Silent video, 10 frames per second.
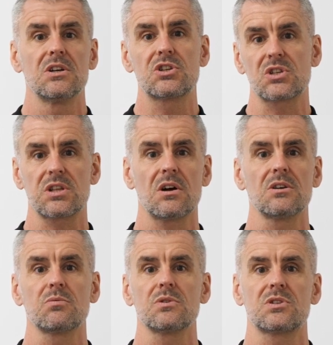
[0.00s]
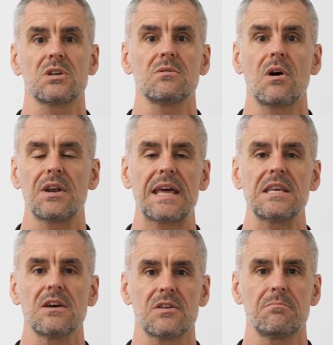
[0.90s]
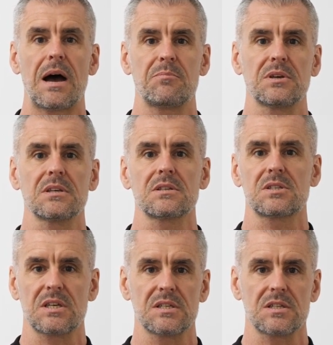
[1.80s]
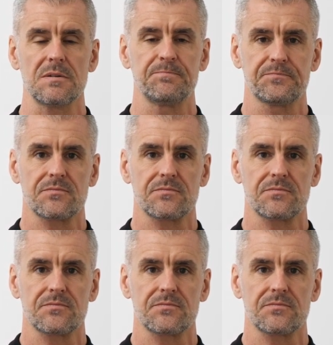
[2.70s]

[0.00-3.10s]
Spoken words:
just like you would do on any other mapping system.